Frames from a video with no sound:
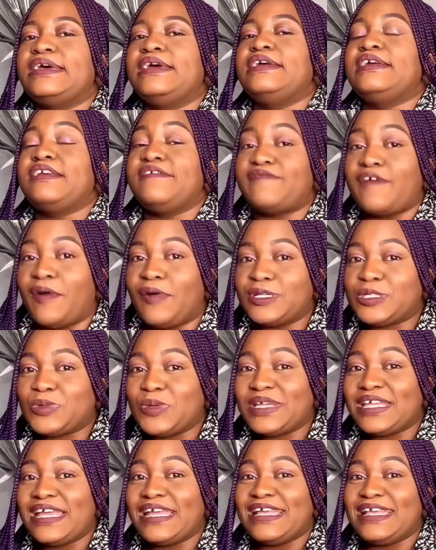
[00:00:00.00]
If I was
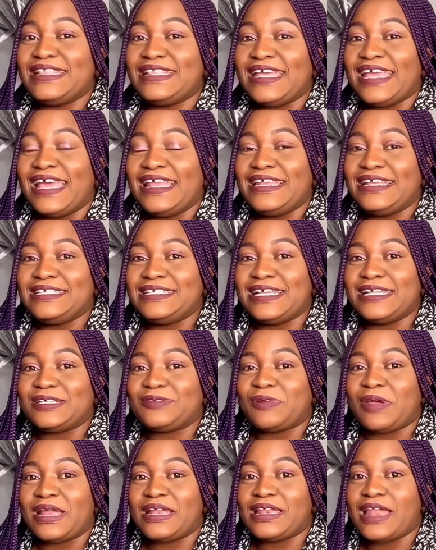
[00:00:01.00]
working in the NHS
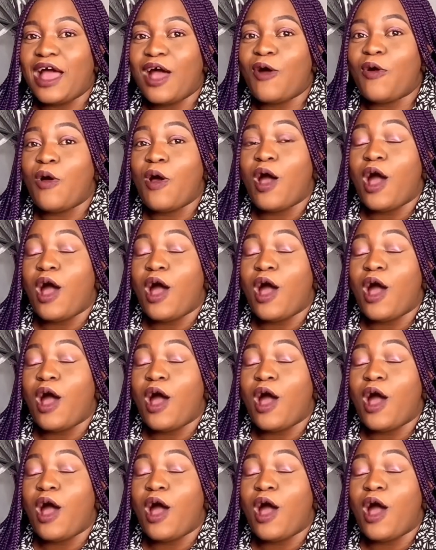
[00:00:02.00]
right now,